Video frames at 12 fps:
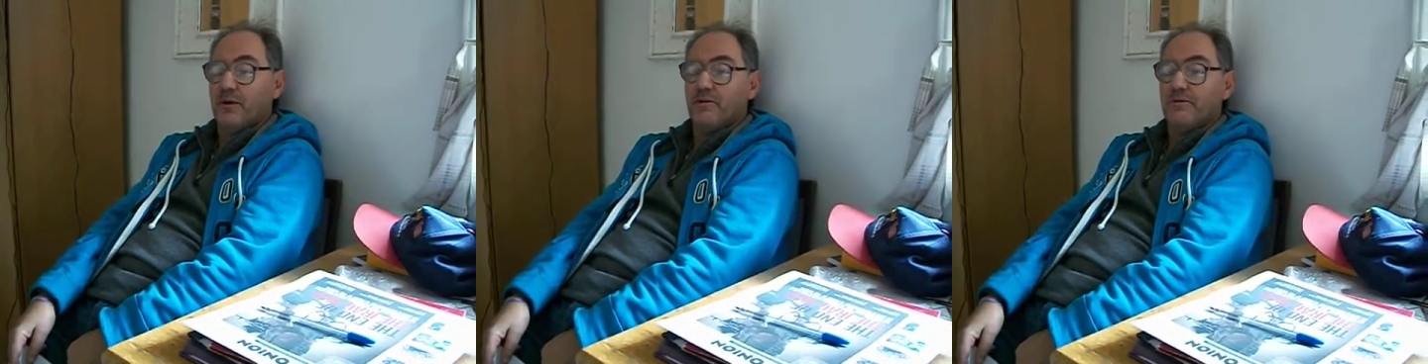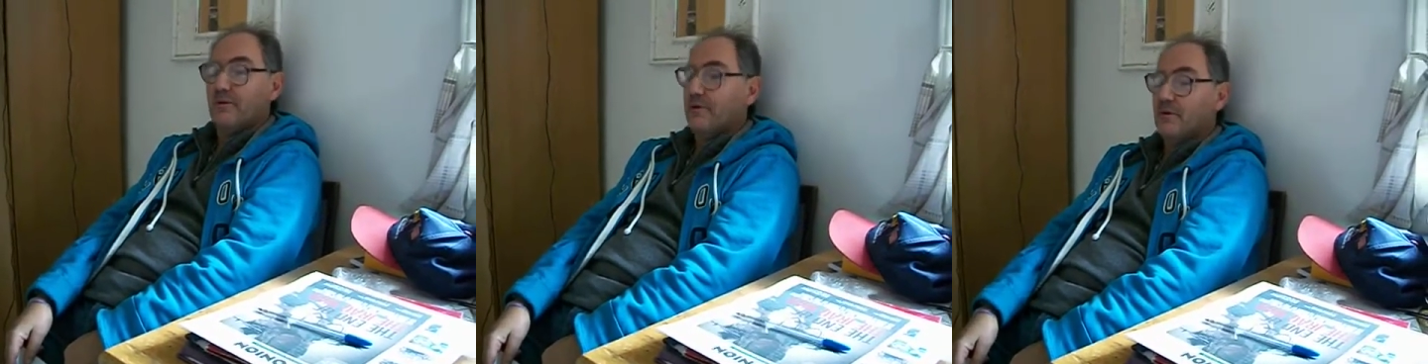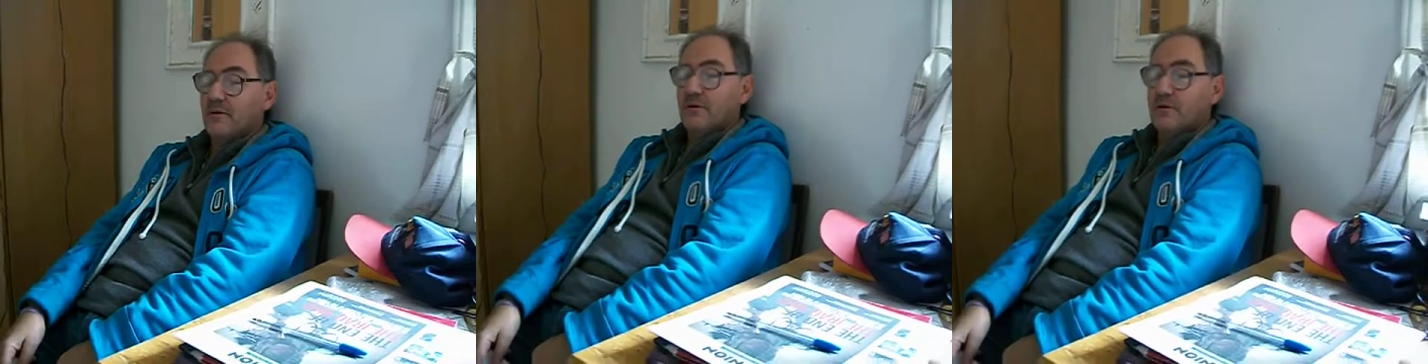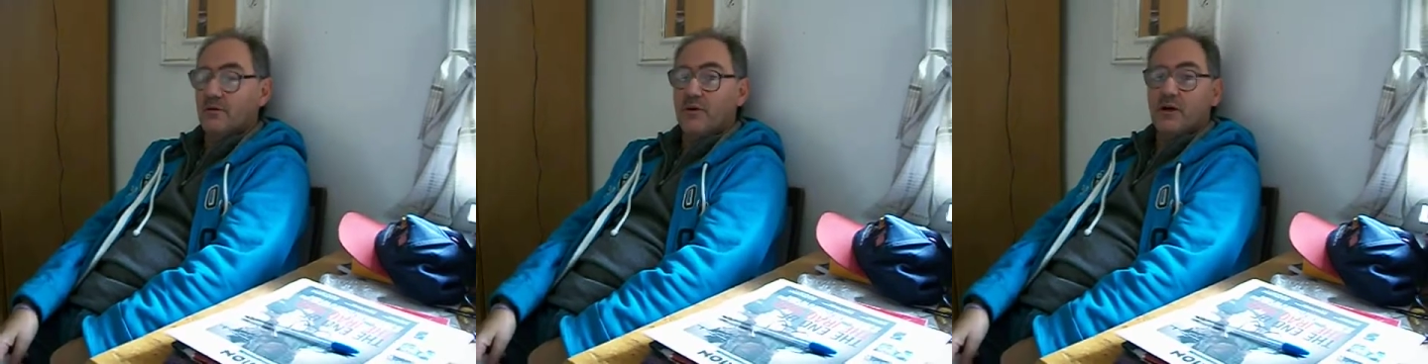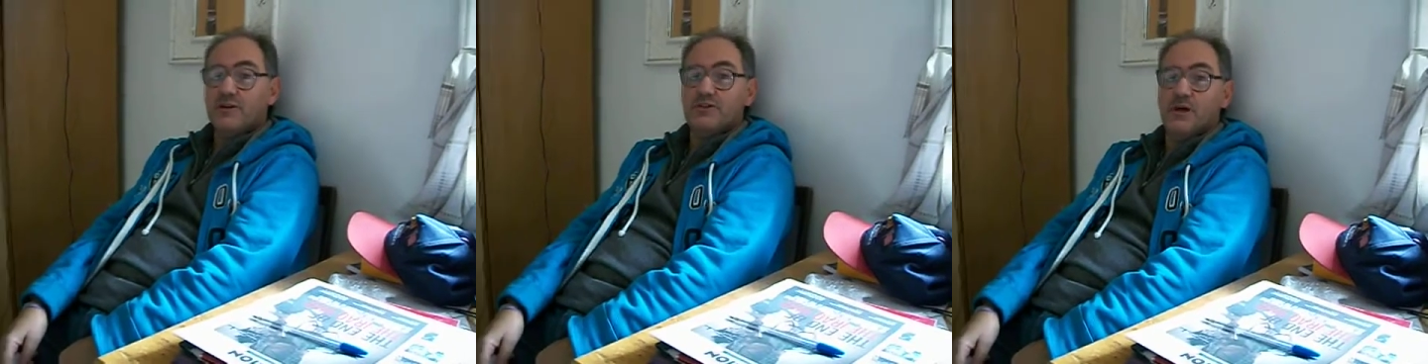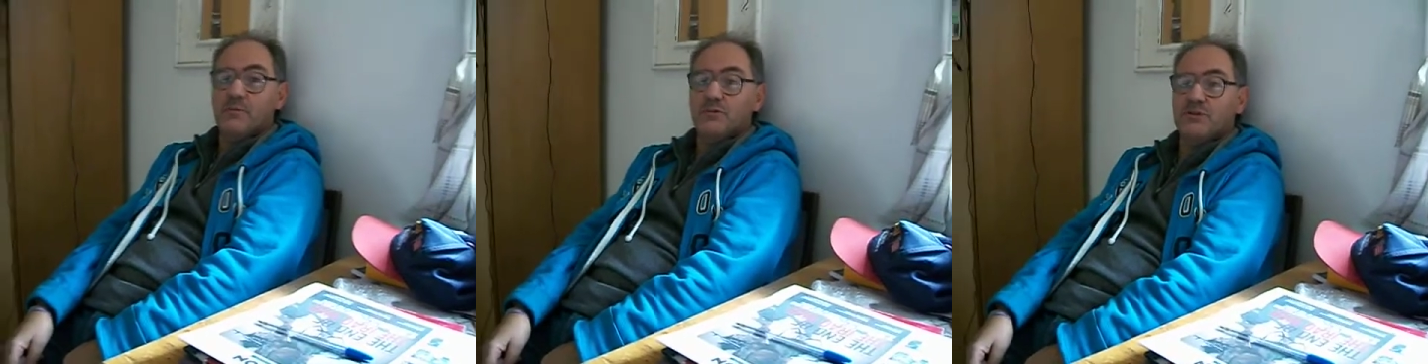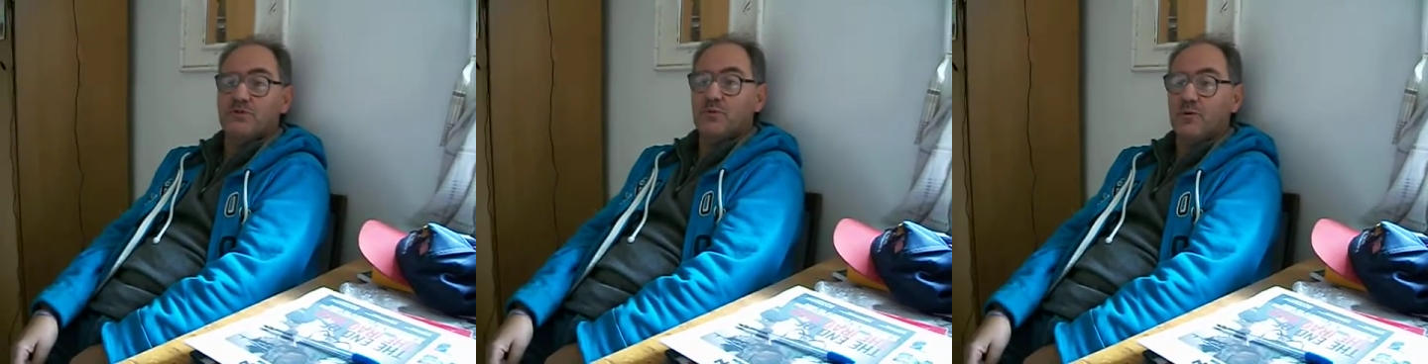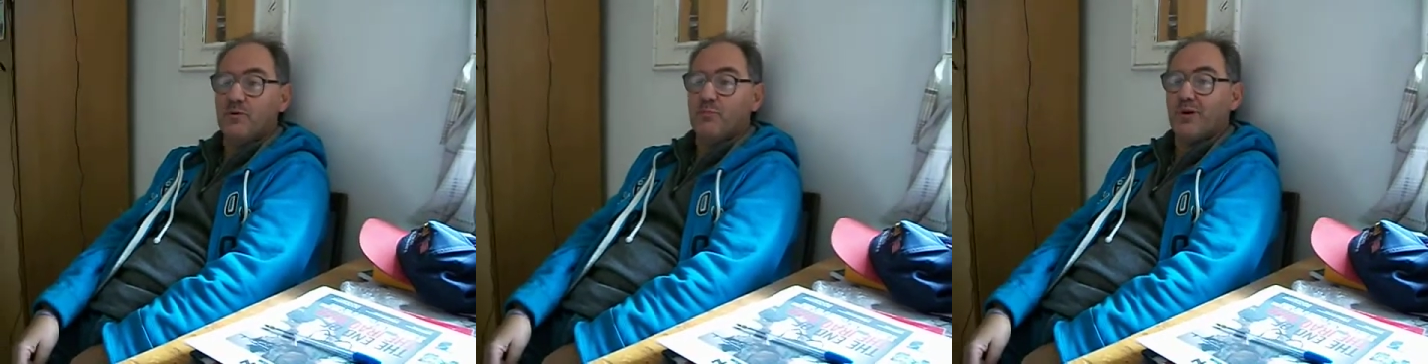But the only thing I can say about this
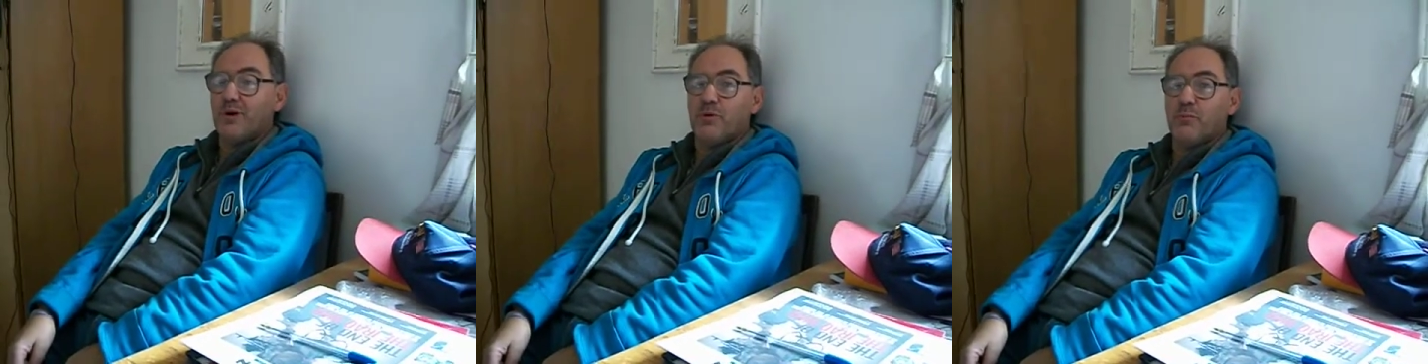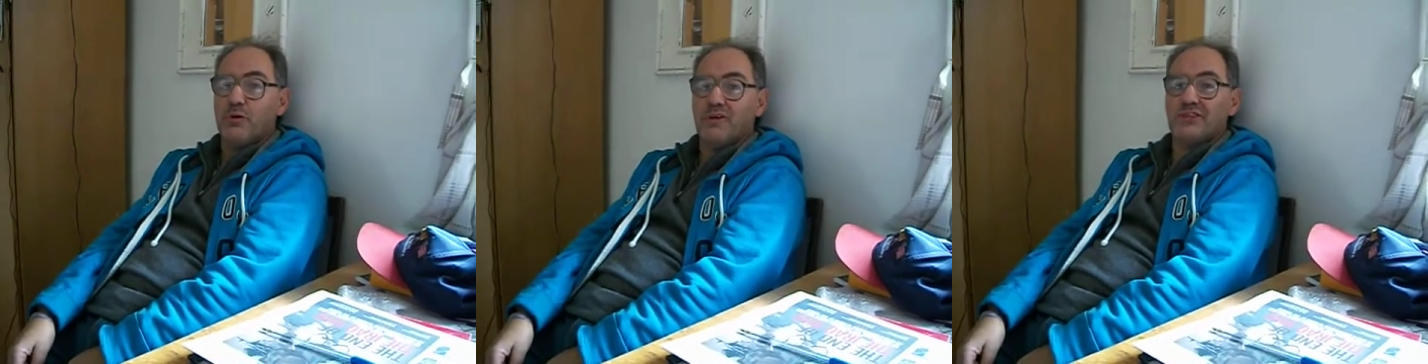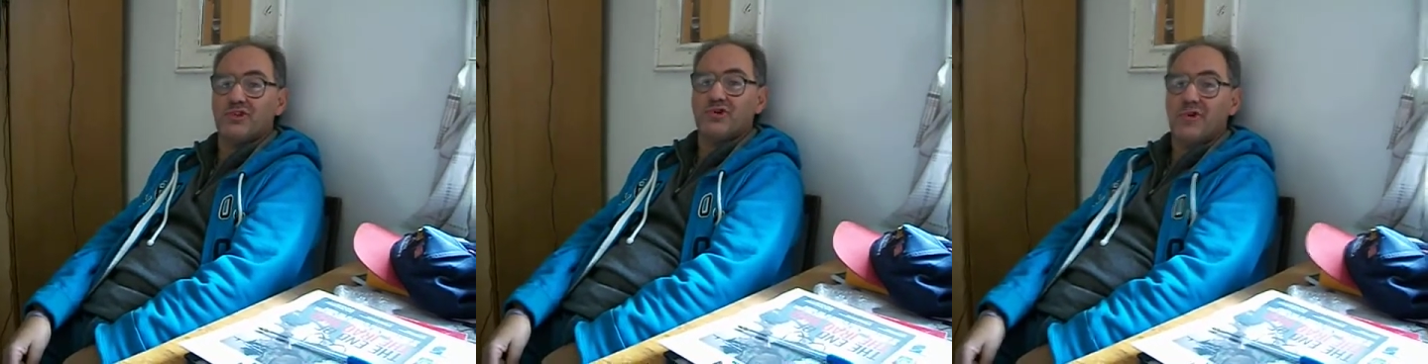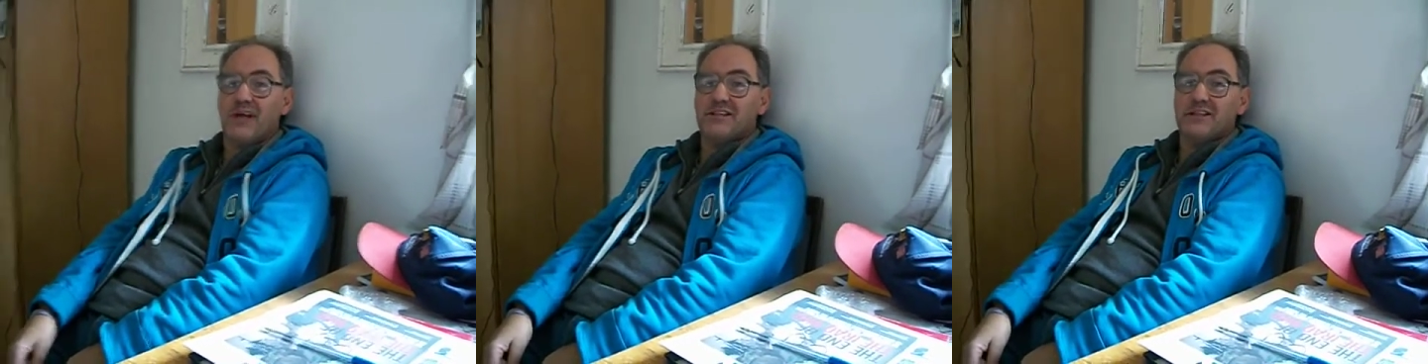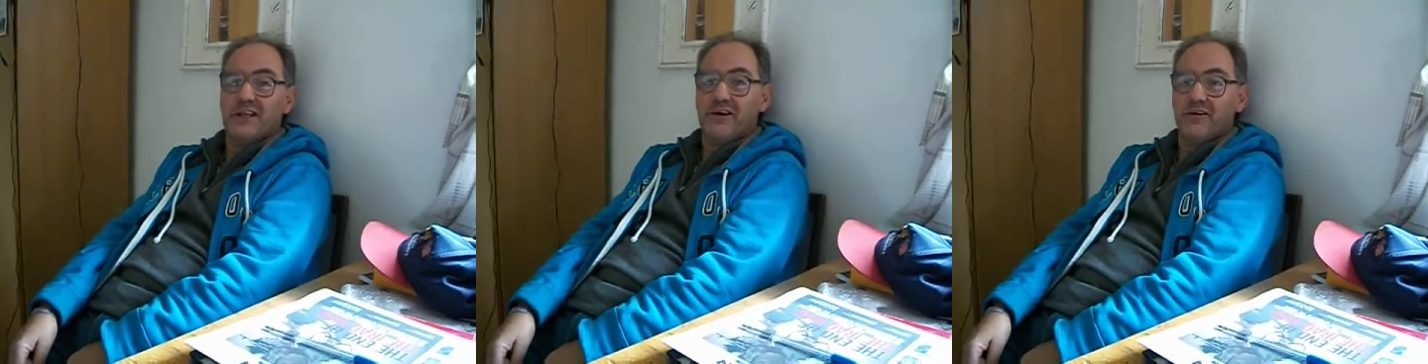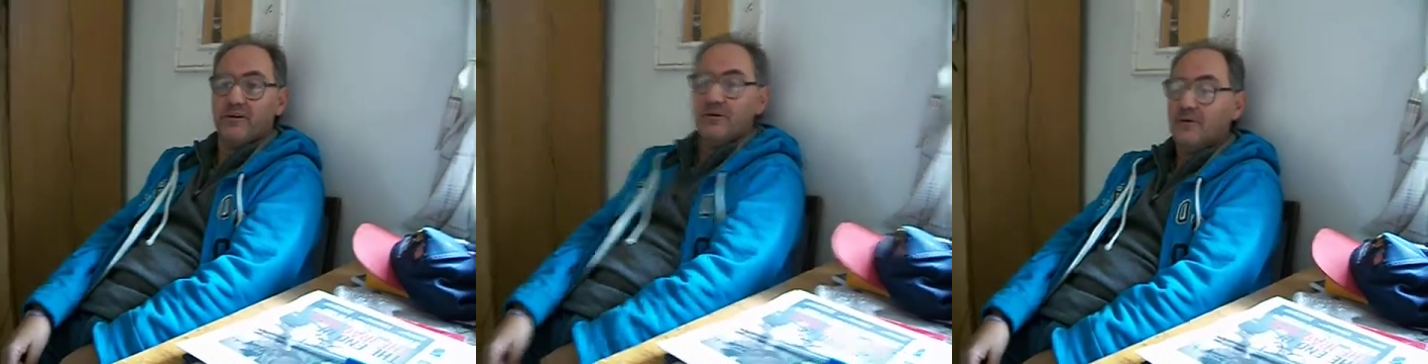movie: bring your Berlitz translator,